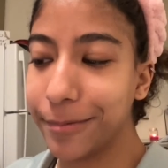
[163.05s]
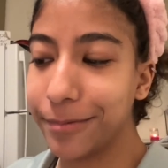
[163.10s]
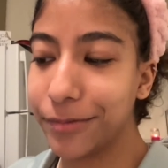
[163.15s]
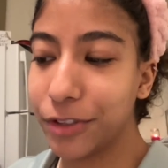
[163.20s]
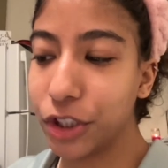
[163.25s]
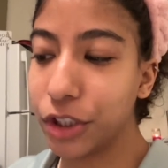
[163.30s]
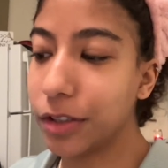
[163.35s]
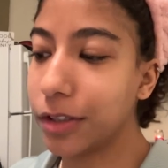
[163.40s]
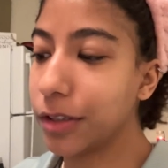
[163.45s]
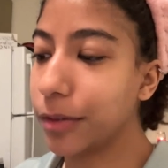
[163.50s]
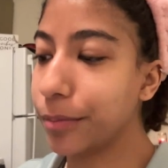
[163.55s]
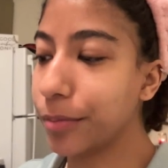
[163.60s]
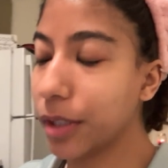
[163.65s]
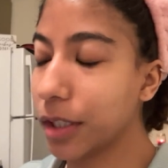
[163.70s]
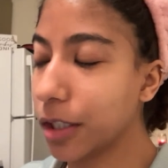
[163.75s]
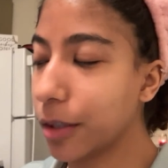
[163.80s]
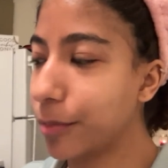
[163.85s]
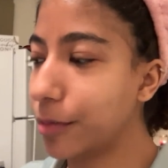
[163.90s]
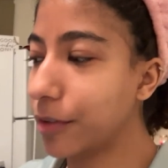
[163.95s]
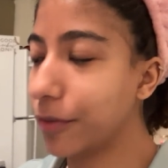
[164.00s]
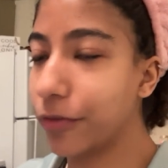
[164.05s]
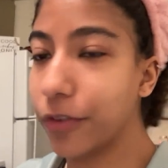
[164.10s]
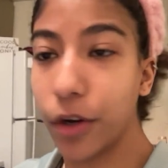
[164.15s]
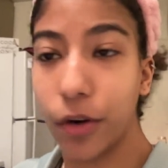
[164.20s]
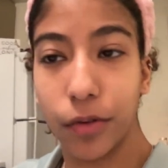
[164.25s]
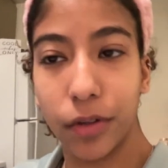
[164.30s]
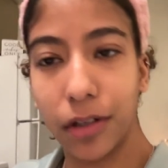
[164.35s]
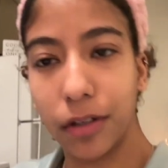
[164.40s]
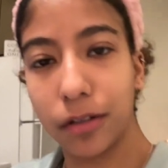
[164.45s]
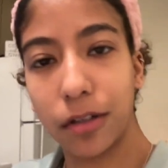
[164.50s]
She didn't pick up the
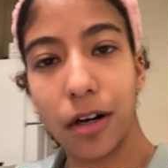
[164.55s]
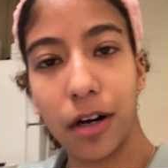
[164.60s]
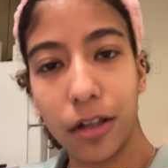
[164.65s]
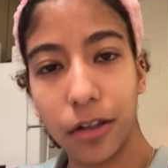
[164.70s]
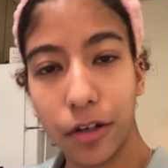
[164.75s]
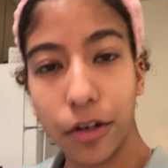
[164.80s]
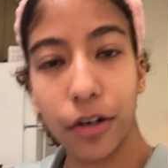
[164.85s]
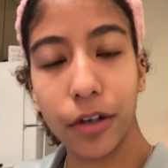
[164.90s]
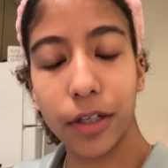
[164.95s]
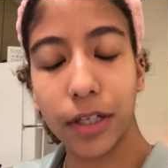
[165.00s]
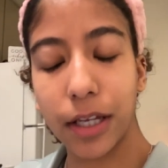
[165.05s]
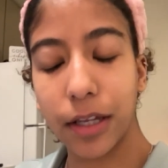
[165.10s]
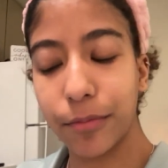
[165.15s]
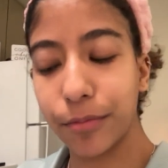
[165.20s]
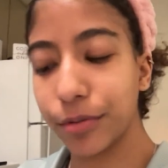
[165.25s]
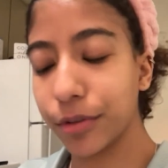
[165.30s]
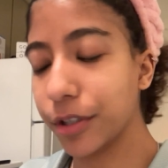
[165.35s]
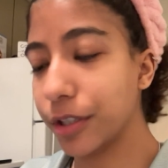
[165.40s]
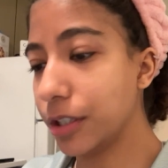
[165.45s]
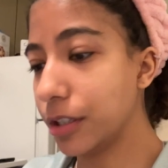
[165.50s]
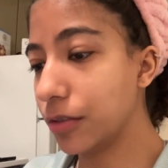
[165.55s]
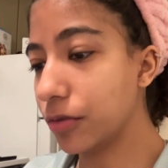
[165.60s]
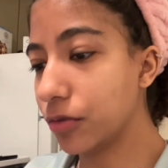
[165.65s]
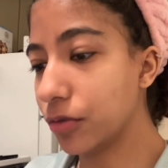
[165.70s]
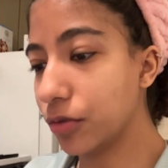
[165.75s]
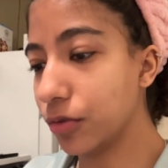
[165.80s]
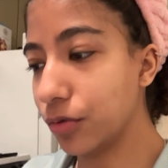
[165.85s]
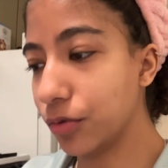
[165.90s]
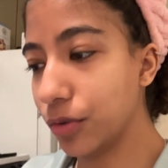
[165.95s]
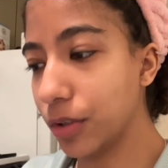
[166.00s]
phone. I'll call her again pretty
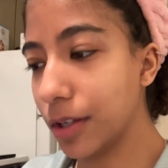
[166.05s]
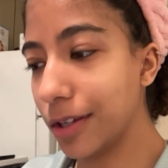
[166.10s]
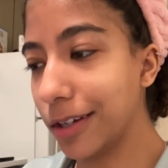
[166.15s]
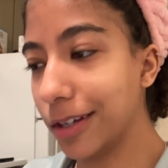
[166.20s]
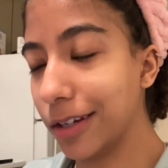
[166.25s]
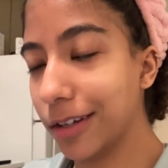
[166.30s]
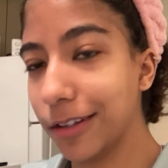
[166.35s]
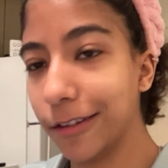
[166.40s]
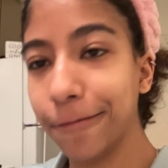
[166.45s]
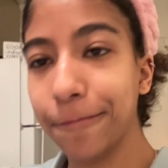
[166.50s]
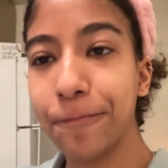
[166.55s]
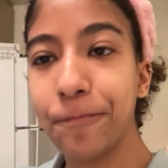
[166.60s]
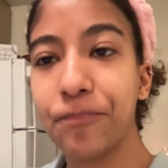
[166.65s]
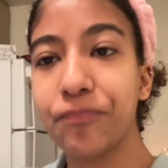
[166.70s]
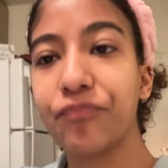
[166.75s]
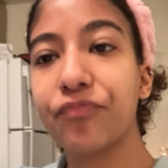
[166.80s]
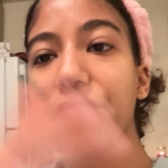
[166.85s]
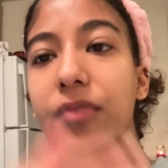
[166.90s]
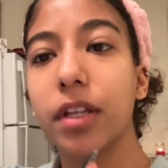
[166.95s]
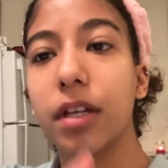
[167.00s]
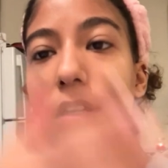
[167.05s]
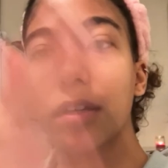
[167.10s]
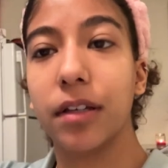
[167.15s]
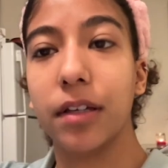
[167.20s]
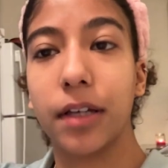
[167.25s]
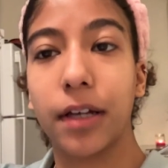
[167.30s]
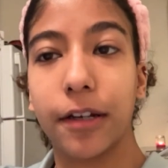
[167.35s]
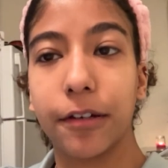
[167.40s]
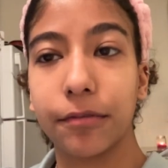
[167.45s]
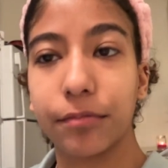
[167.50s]
soon and
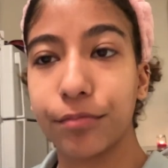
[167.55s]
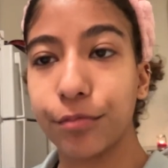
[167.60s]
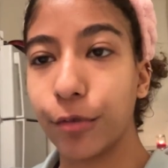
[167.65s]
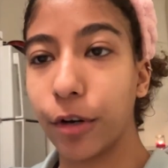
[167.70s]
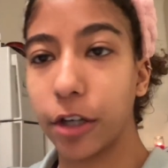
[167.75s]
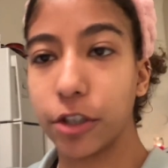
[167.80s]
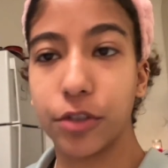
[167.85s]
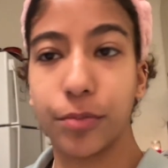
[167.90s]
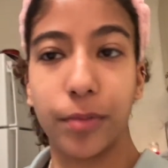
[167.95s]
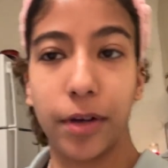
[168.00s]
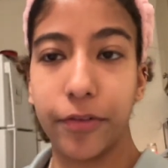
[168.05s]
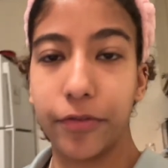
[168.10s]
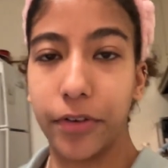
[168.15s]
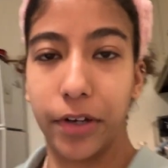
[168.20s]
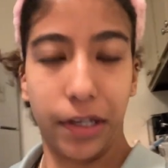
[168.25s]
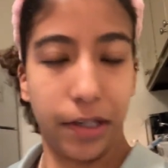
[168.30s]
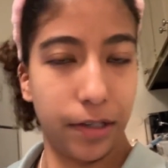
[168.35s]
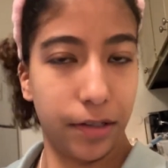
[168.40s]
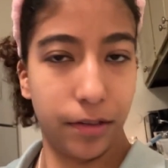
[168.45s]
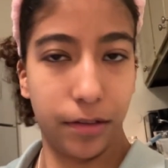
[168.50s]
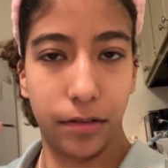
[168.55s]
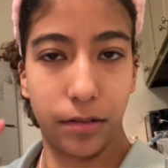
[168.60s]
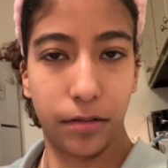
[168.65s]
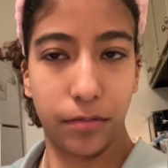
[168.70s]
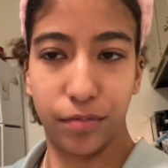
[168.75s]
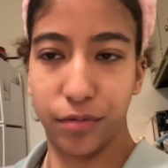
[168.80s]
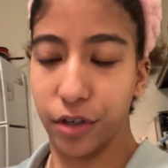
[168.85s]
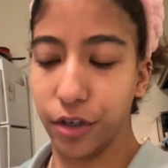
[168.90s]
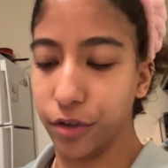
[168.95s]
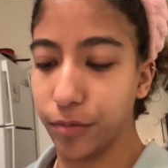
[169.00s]
yeah, washed my face,
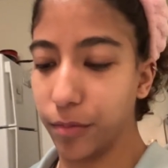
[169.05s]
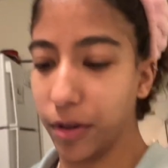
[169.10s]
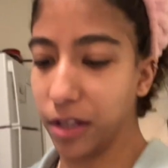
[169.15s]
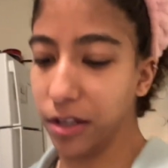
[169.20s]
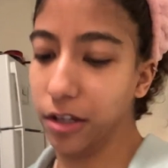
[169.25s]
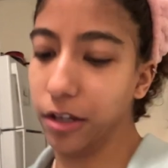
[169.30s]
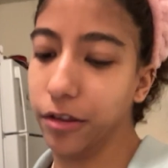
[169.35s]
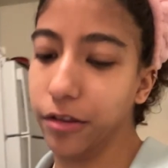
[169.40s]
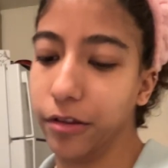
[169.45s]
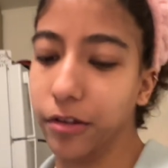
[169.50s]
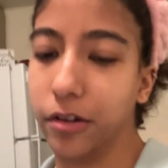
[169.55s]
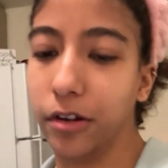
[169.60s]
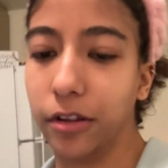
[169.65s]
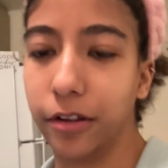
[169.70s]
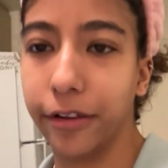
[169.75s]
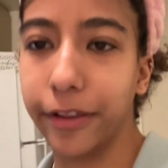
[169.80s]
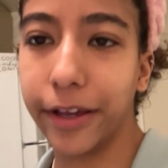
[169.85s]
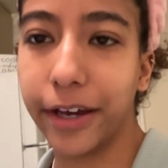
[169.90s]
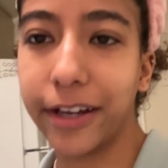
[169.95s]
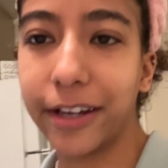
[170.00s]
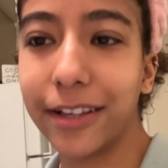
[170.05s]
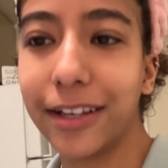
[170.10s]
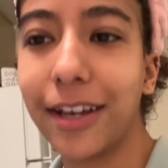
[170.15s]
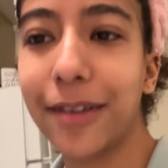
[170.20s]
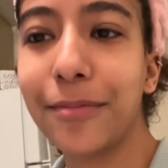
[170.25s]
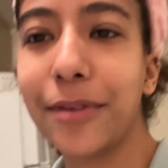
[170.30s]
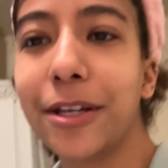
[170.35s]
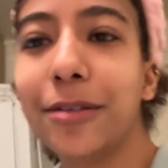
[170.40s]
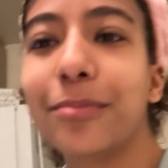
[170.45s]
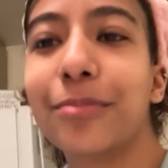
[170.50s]
brushed my teeth and all of that and I
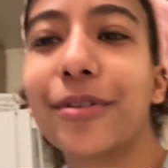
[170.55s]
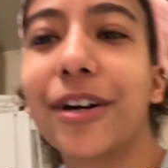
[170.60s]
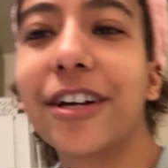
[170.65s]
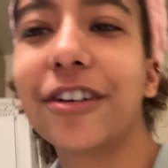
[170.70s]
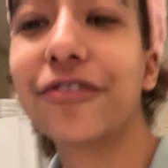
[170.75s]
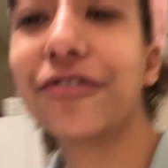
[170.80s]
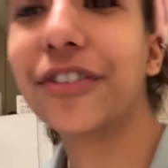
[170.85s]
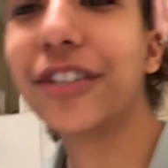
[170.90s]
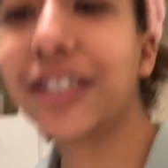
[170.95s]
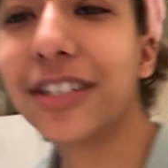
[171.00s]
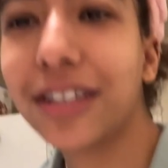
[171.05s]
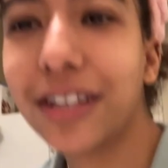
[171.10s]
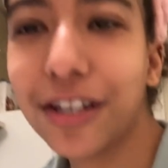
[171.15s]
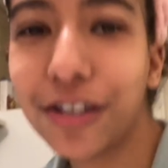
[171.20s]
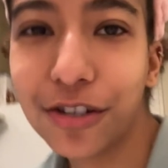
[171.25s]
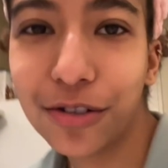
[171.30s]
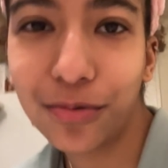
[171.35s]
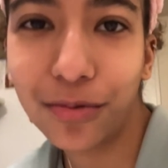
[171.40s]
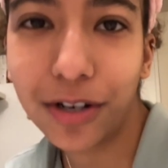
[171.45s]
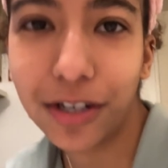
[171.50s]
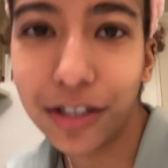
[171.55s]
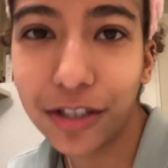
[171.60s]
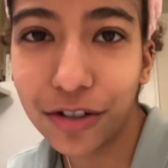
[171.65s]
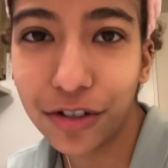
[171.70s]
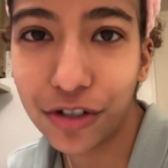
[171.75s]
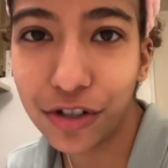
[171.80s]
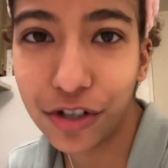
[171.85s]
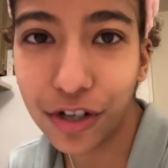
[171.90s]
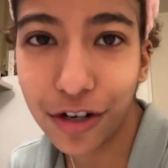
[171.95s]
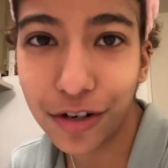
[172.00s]
made breakfast and I just wanted
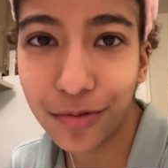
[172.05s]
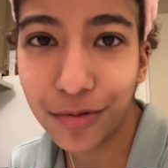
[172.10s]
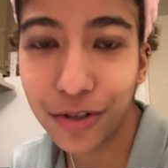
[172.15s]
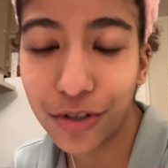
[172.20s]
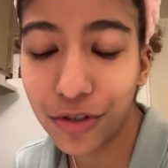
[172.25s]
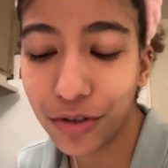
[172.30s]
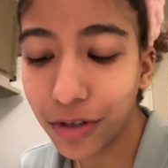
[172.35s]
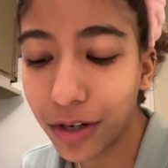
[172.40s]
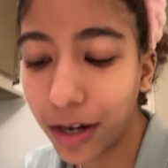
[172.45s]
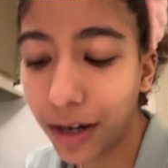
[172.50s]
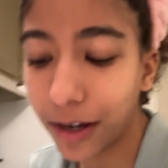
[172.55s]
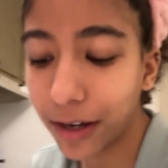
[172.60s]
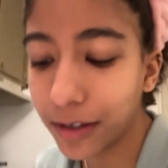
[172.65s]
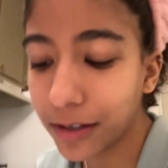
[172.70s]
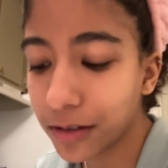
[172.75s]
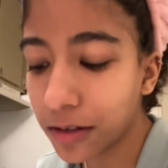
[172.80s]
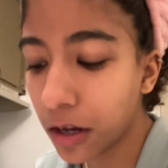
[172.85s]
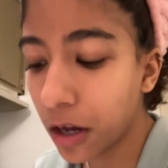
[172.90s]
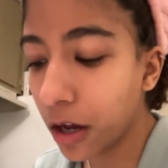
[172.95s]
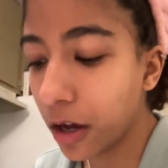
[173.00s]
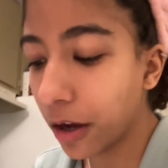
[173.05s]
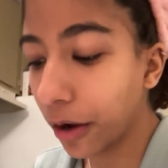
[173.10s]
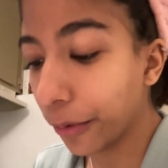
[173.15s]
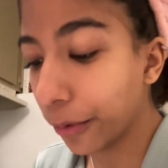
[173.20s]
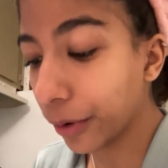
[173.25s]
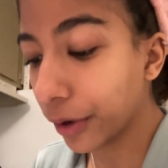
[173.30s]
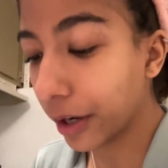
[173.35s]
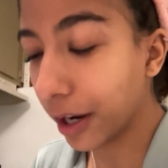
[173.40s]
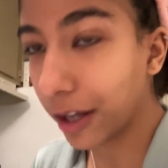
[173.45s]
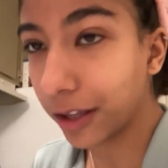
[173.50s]
to share with you guys
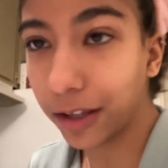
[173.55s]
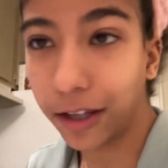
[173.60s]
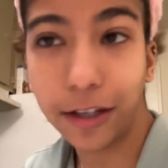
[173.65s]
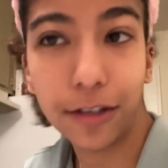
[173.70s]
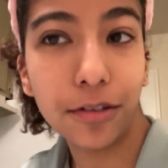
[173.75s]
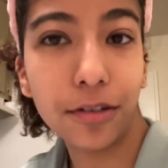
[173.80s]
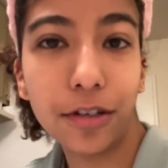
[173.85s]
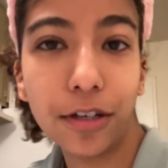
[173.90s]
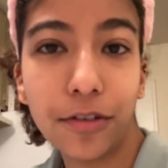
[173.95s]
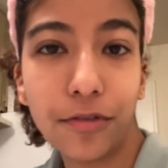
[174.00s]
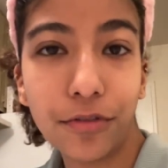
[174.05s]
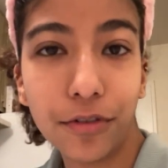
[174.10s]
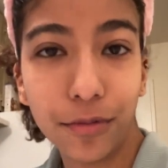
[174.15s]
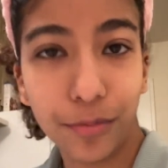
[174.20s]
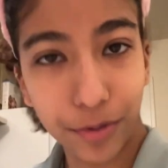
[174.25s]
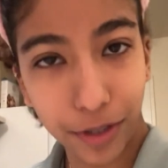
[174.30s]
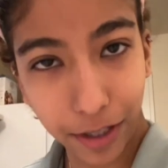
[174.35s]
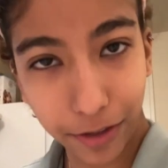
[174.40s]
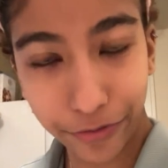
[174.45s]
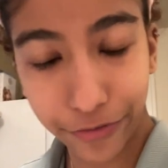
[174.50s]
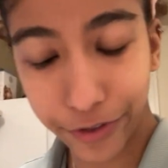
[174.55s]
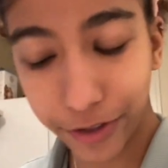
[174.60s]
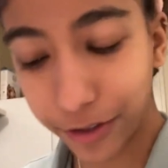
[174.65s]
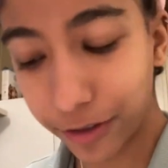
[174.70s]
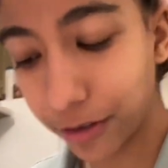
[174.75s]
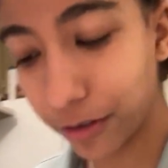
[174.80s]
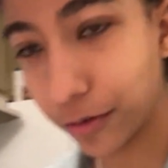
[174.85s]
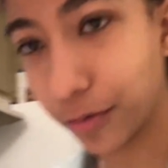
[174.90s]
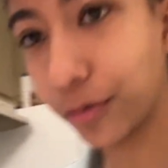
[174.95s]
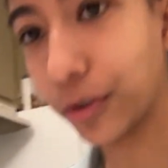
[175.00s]
what I like to eat for
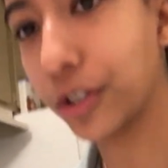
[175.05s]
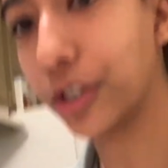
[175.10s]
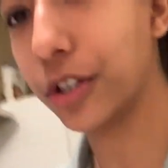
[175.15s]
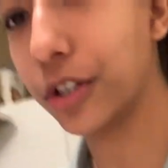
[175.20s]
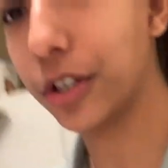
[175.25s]
breakfast which